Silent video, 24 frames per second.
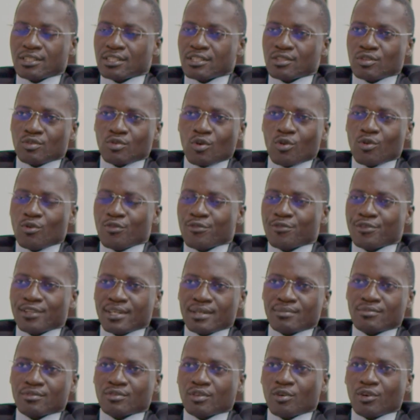All of
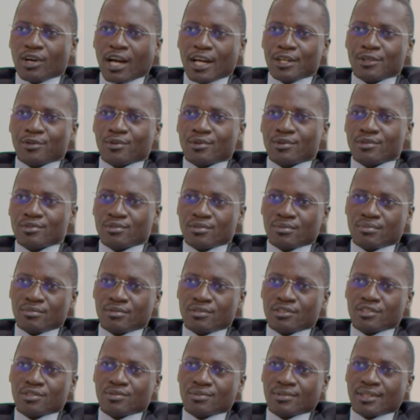them can contribute
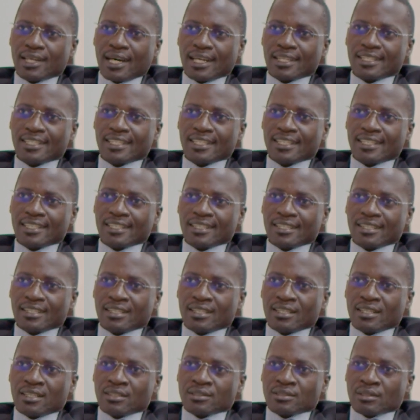to that.
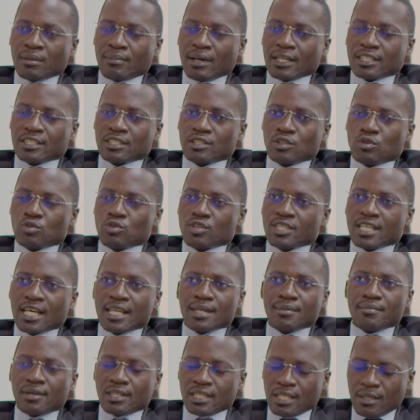But the other
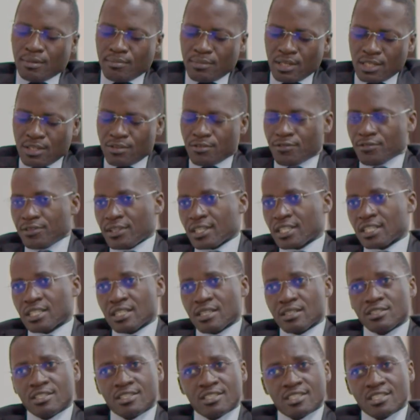than the main
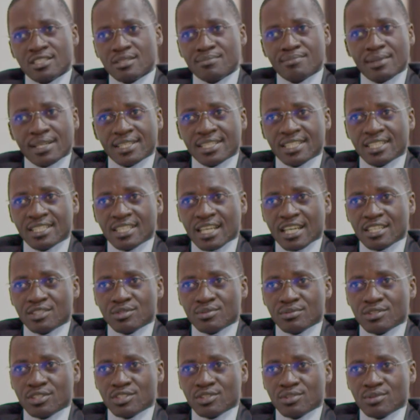thing, disease burden has
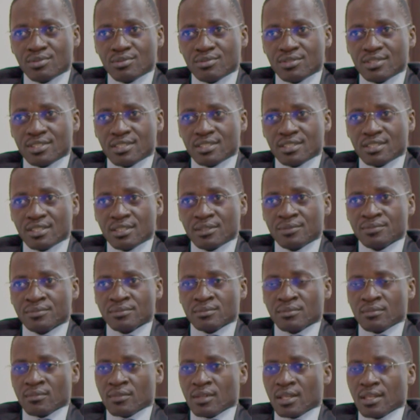to reduce.
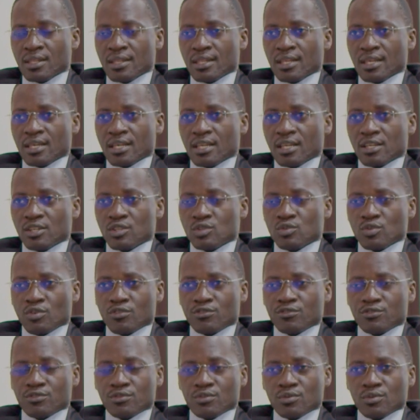The issue
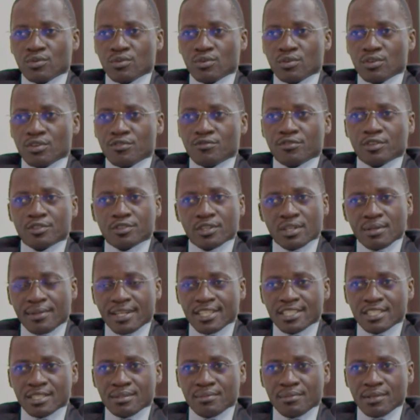of inventory
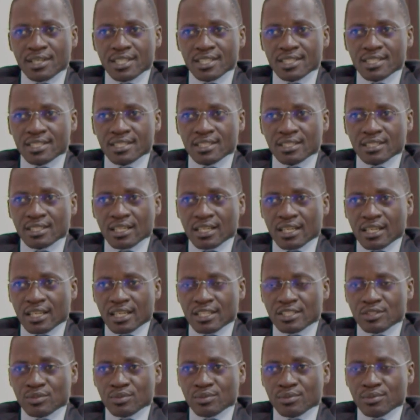management
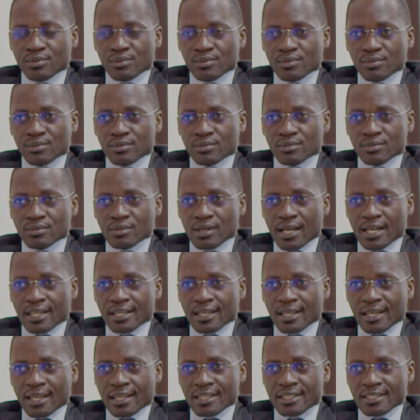
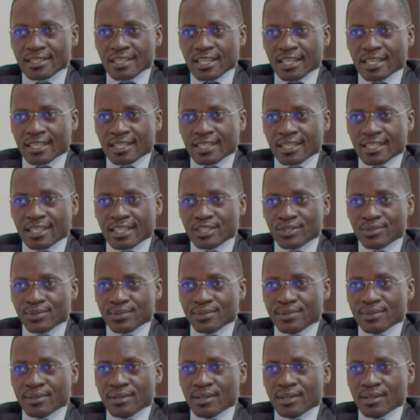is a key issue.